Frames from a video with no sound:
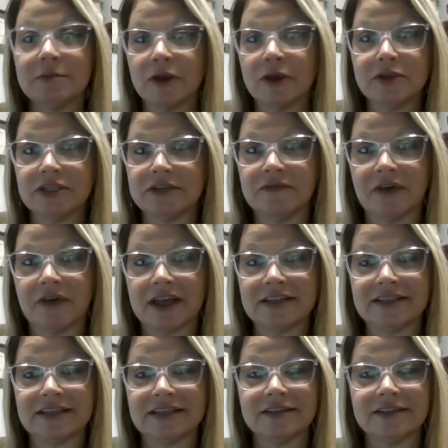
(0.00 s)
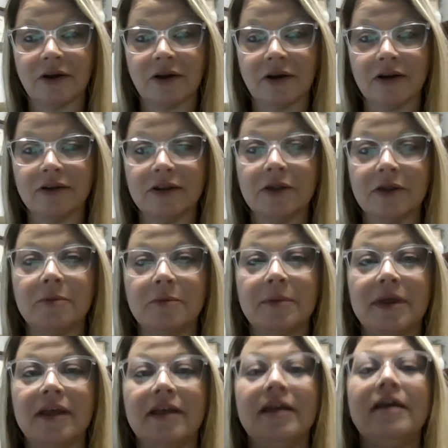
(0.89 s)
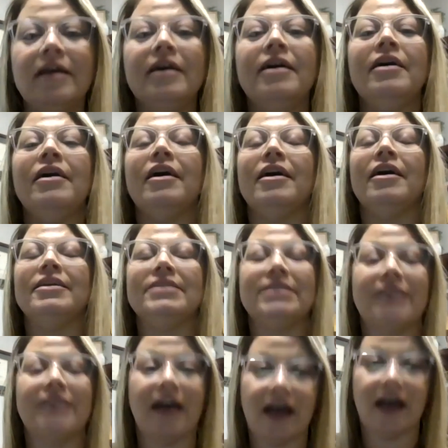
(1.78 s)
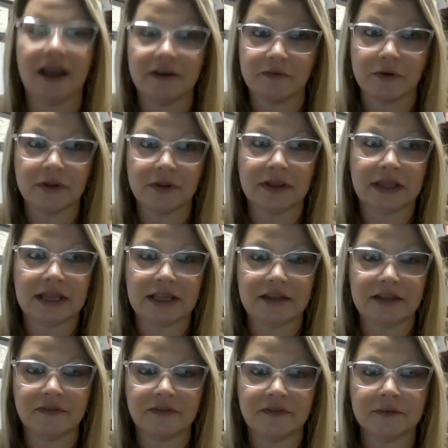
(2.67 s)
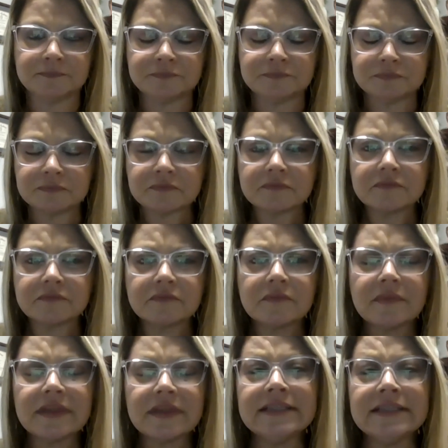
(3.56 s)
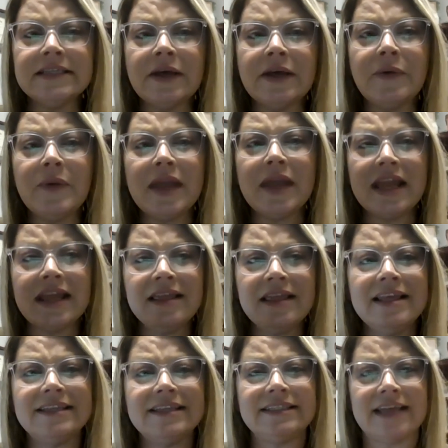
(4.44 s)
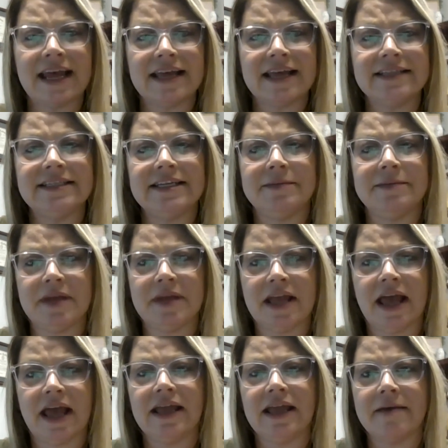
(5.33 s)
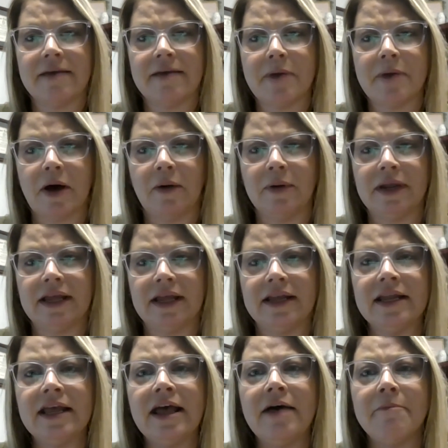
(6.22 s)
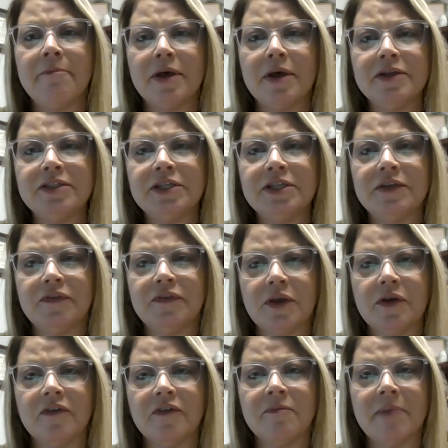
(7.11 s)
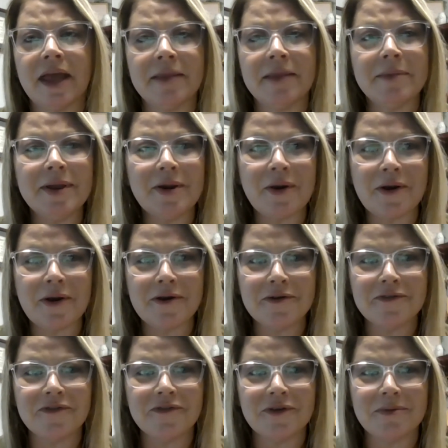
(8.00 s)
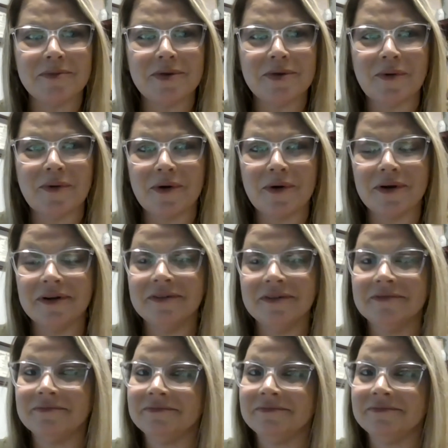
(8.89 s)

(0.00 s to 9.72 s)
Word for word: emoji faces are a little bit a sigh of relief. So in this EdTPA component, most of you have maybe heard from your,